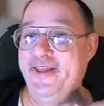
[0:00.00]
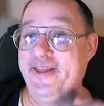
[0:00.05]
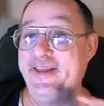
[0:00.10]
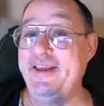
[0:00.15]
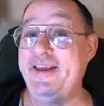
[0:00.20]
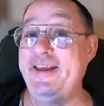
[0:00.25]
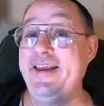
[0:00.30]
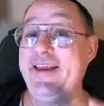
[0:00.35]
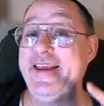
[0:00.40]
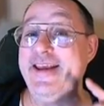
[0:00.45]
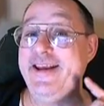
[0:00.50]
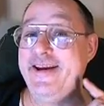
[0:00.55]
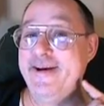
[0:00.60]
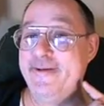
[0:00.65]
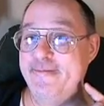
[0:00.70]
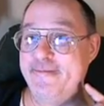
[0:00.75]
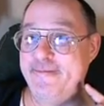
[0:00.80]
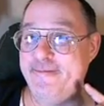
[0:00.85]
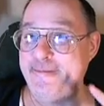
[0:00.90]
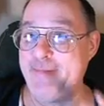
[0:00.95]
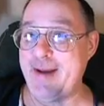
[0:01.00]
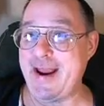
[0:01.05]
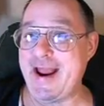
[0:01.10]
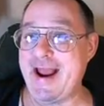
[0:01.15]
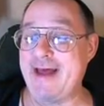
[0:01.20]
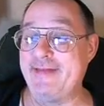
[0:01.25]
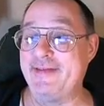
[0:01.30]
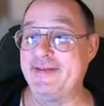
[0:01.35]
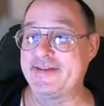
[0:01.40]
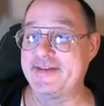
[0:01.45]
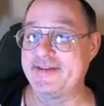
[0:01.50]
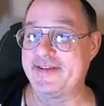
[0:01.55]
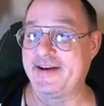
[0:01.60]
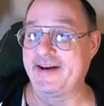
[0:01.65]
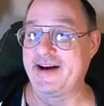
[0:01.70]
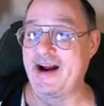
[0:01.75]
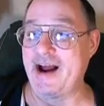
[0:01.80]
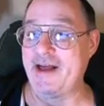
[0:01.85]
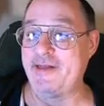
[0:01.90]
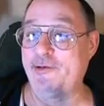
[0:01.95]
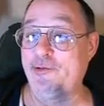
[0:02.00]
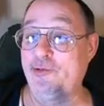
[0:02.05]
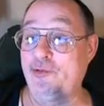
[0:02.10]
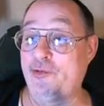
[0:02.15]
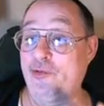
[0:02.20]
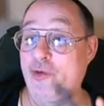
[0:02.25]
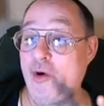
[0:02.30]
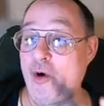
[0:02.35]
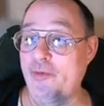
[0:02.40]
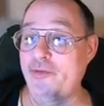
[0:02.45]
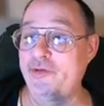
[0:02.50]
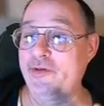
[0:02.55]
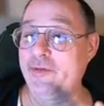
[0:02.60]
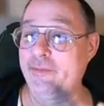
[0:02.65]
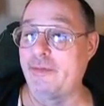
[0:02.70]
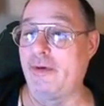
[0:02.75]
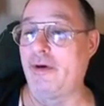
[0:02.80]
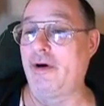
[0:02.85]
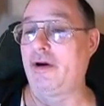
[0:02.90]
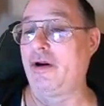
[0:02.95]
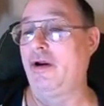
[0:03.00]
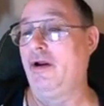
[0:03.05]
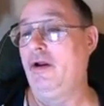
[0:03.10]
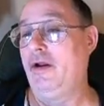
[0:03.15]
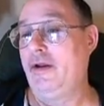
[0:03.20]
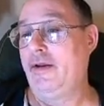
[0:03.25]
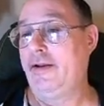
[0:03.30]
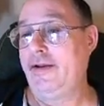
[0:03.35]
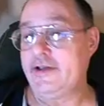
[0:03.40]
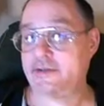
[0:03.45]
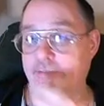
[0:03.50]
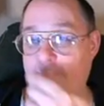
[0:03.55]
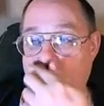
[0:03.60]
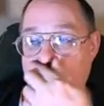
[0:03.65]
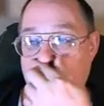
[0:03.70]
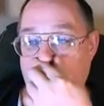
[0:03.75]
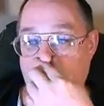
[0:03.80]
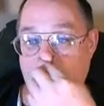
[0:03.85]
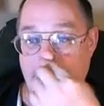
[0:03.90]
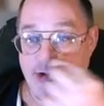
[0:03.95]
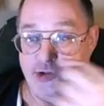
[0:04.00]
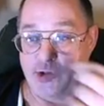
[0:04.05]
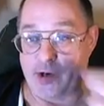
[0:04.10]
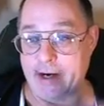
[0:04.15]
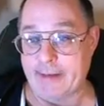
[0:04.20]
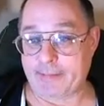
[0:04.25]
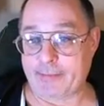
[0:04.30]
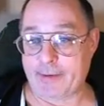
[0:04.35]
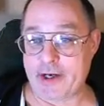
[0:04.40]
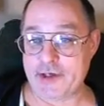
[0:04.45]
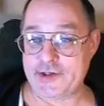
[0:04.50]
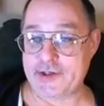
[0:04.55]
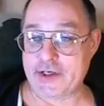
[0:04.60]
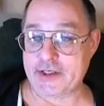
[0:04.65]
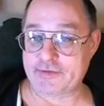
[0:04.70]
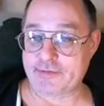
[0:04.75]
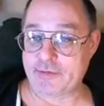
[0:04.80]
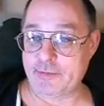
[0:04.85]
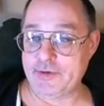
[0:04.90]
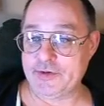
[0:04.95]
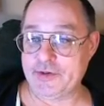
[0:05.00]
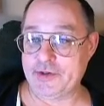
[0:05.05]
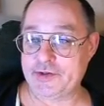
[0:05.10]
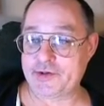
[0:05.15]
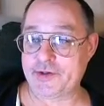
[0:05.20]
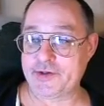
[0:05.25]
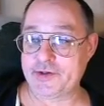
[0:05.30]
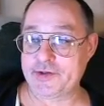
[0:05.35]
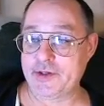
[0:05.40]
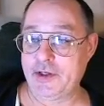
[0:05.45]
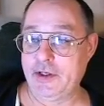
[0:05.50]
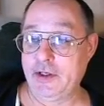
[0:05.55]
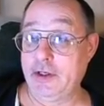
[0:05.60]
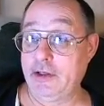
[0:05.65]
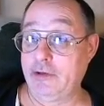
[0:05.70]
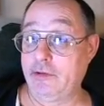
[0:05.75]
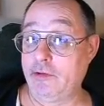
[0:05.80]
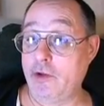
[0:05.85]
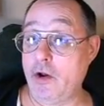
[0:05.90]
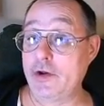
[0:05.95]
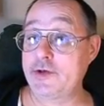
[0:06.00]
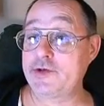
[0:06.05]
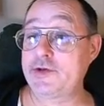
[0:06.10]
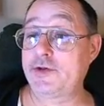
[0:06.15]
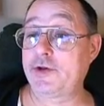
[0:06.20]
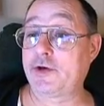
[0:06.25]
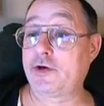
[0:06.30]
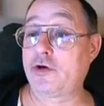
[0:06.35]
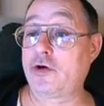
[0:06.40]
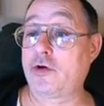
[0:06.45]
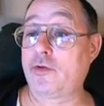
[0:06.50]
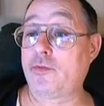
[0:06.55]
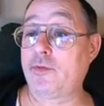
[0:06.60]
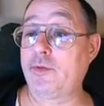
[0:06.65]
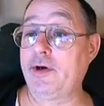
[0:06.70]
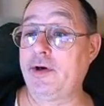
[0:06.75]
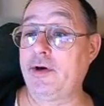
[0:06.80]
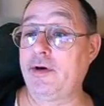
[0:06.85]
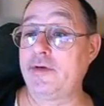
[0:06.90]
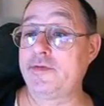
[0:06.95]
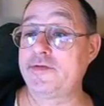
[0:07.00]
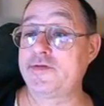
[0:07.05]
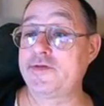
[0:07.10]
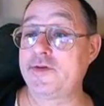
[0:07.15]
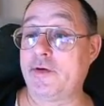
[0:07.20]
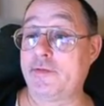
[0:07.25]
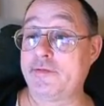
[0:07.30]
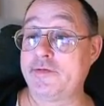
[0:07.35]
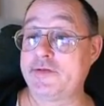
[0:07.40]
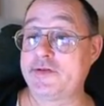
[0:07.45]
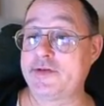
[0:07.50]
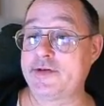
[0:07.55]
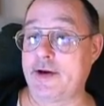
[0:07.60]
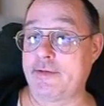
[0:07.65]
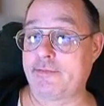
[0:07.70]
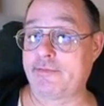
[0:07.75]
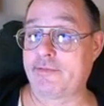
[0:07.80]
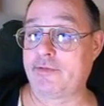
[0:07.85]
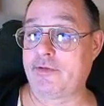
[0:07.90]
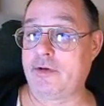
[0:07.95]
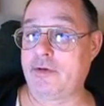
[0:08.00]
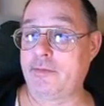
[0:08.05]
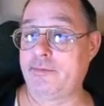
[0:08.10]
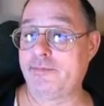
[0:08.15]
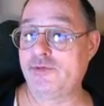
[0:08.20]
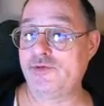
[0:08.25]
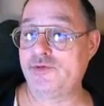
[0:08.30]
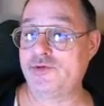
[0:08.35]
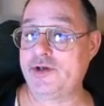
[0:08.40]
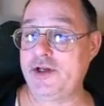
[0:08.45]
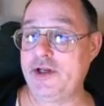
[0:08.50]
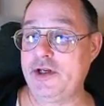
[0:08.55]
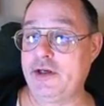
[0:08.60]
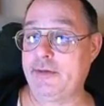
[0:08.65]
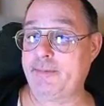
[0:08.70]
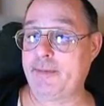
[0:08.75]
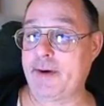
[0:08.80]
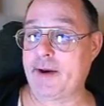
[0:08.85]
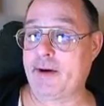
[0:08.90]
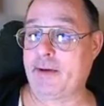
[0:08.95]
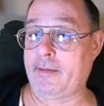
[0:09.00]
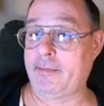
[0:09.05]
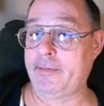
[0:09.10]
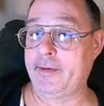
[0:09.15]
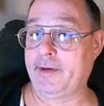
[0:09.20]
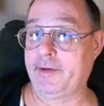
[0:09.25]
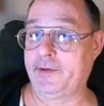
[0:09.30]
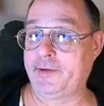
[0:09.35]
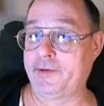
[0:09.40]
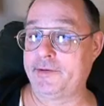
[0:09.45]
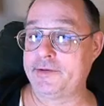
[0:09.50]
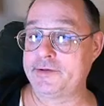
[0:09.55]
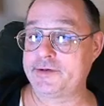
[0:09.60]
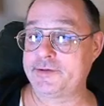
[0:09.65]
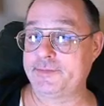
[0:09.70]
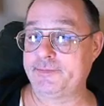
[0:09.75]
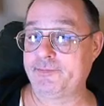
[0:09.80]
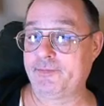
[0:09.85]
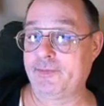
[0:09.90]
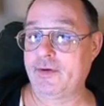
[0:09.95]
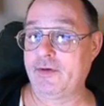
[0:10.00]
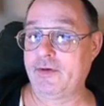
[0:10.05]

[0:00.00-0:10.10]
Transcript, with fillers: The man. This is the guy that wrote the book. His book, Electronic Projects for Musicians, launched the careers of several boutique pedal builders